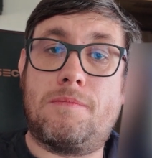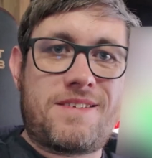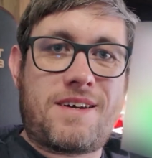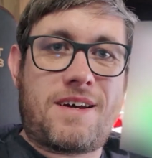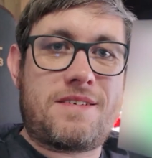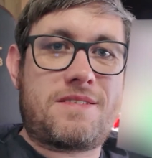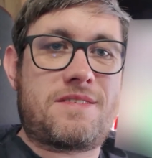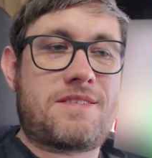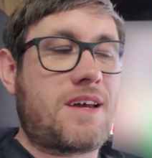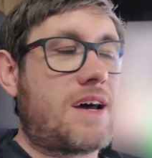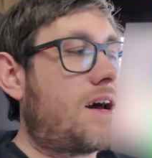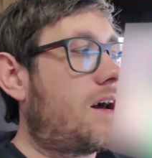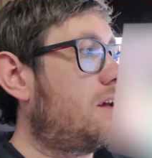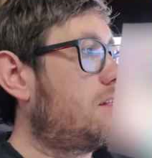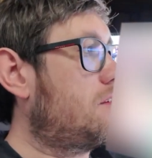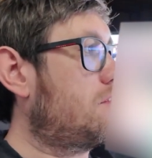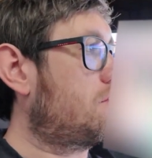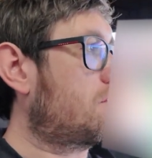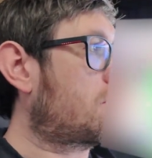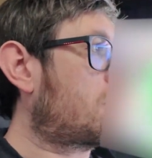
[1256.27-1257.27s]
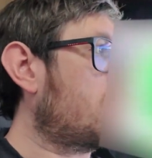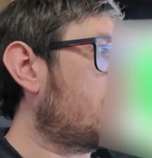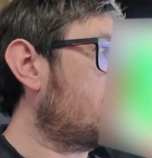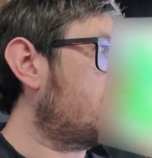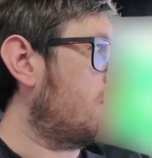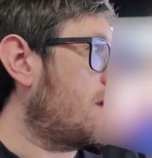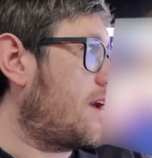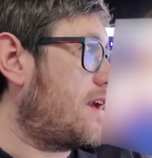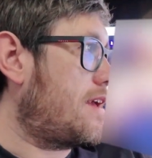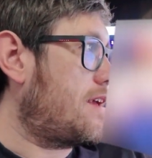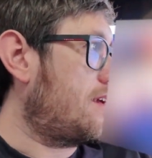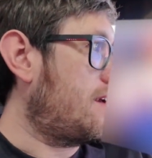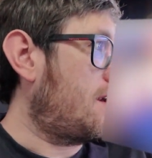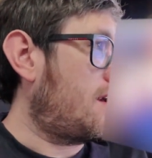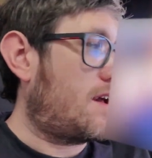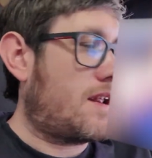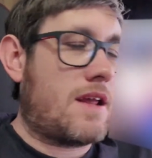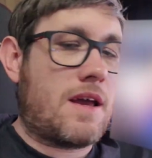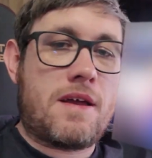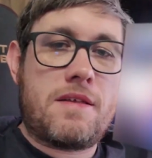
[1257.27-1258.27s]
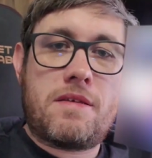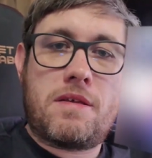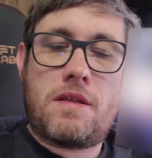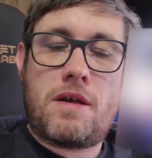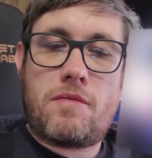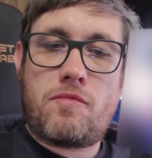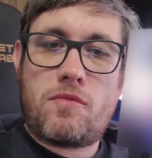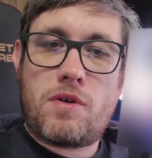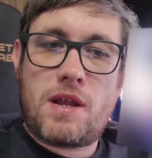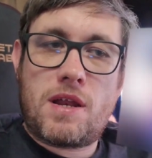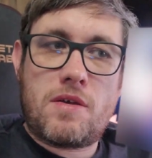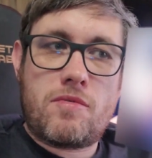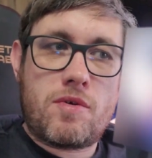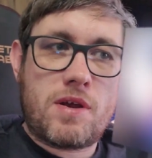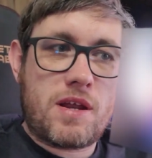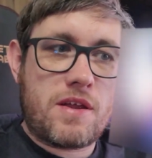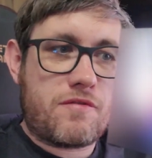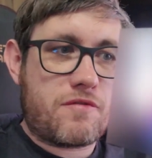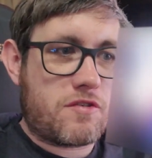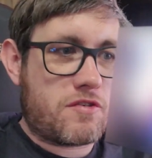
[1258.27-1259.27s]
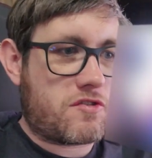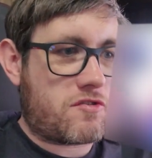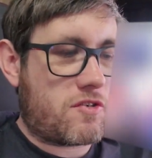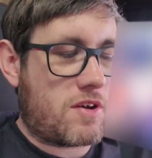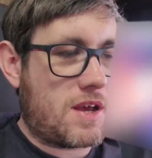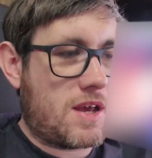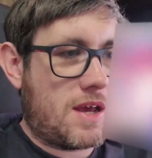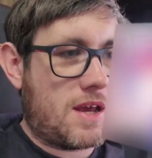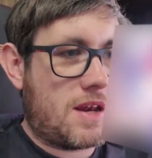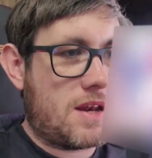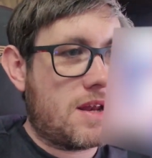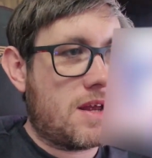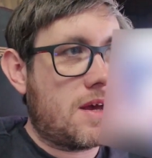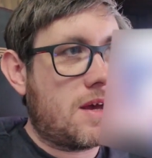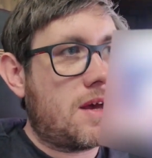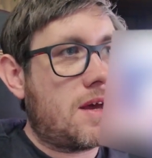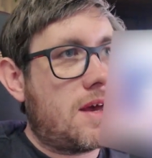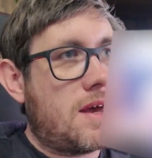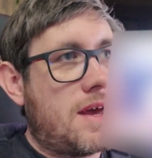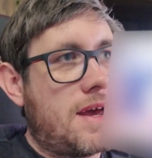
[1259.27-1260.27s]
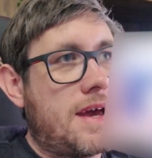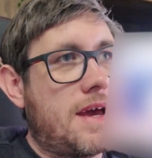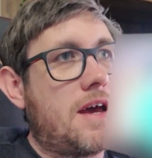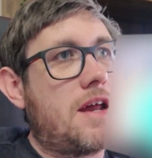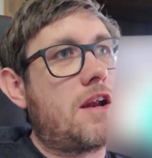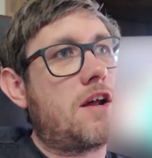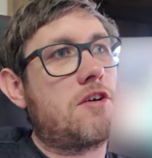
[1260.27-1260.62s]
That started as a good day and ended up really, really frustrating. Hit a